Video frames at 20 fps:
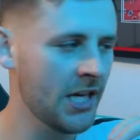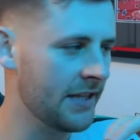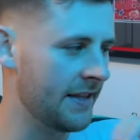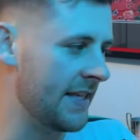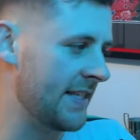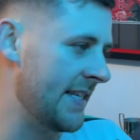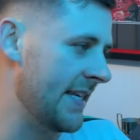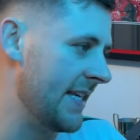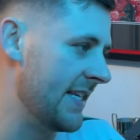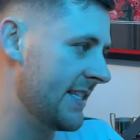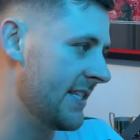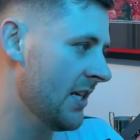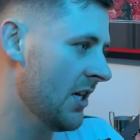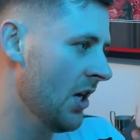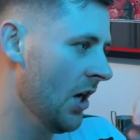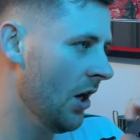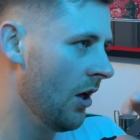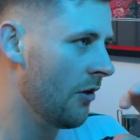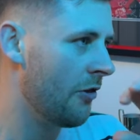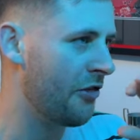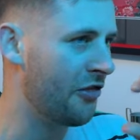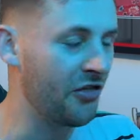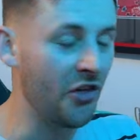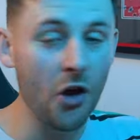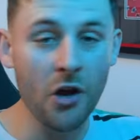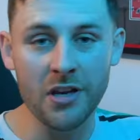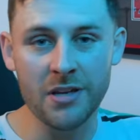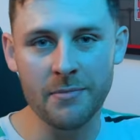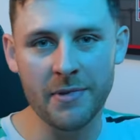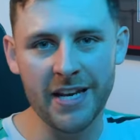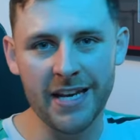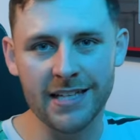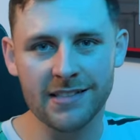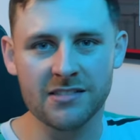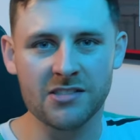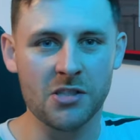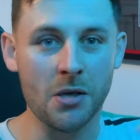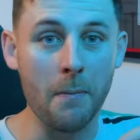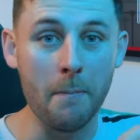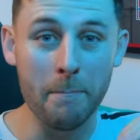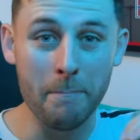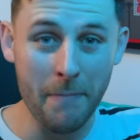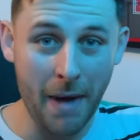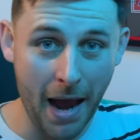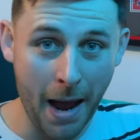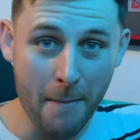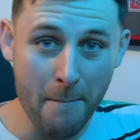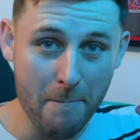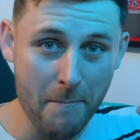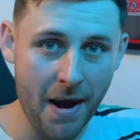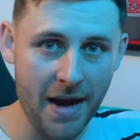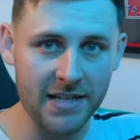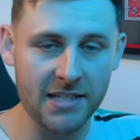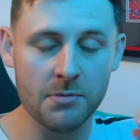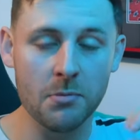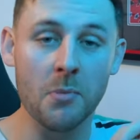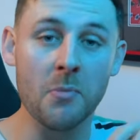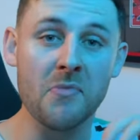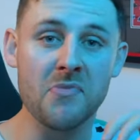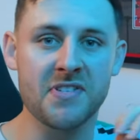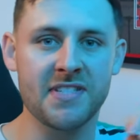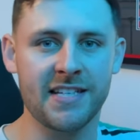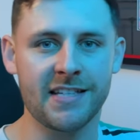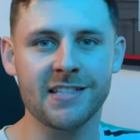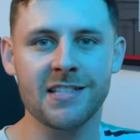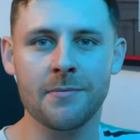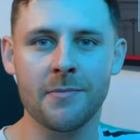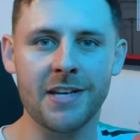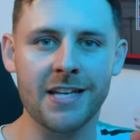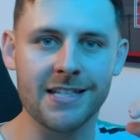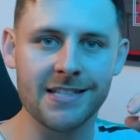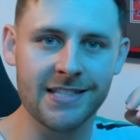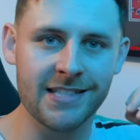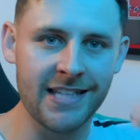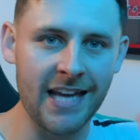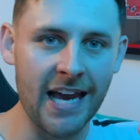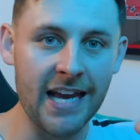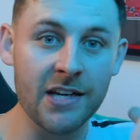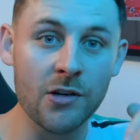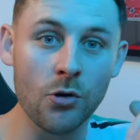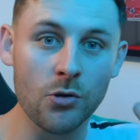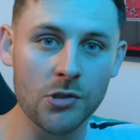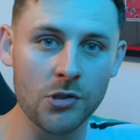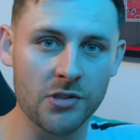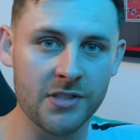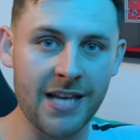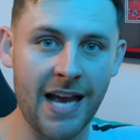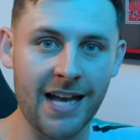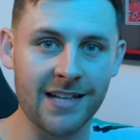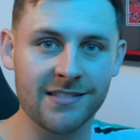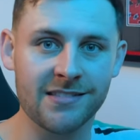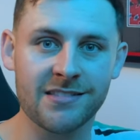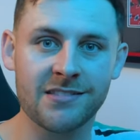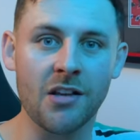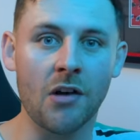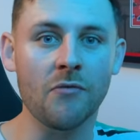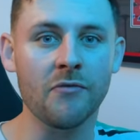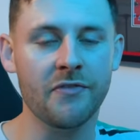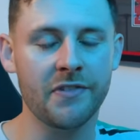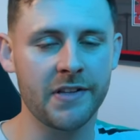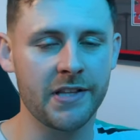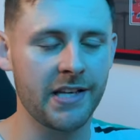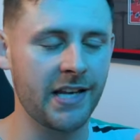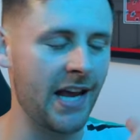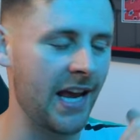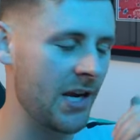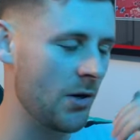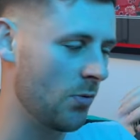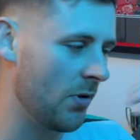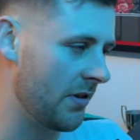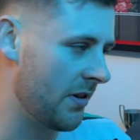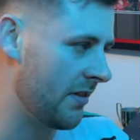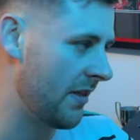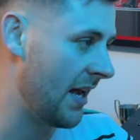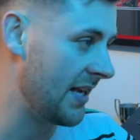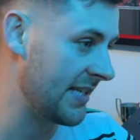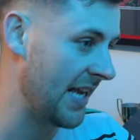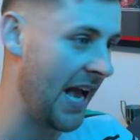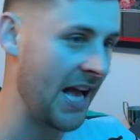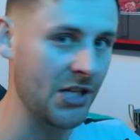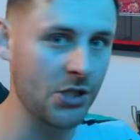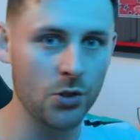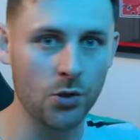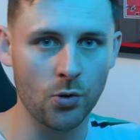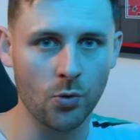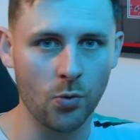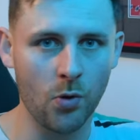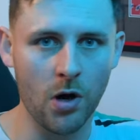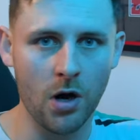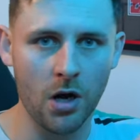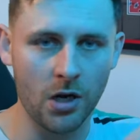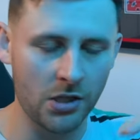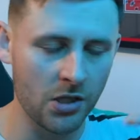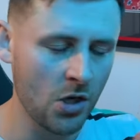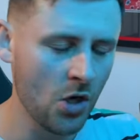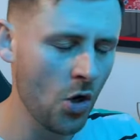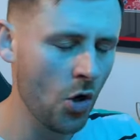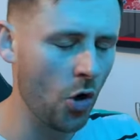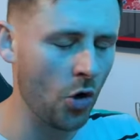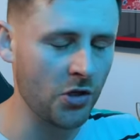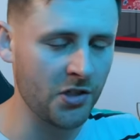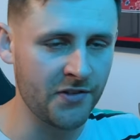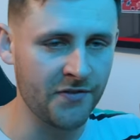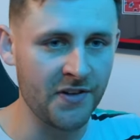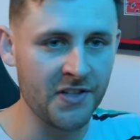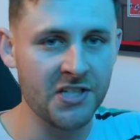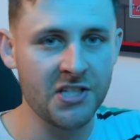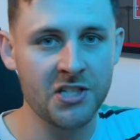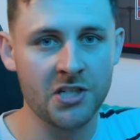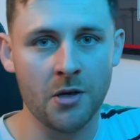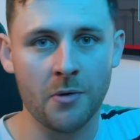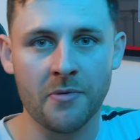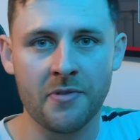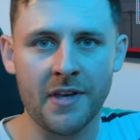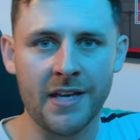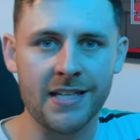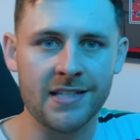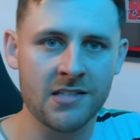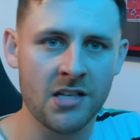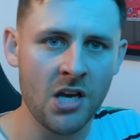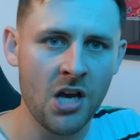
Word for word: This is 30 minutes to ma a maximum of 60 minutes, getting all your tasks done for the day, whether that's actual work or just finishing up things,